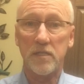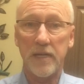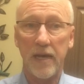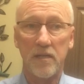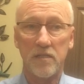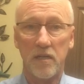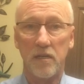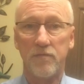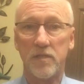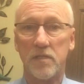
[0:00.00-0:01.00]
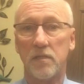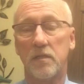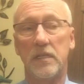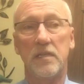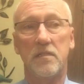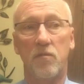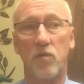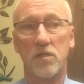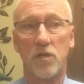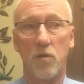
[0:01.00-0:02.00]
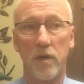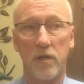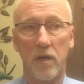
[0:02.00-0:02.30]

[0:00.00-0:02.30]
status at our facilities and what's going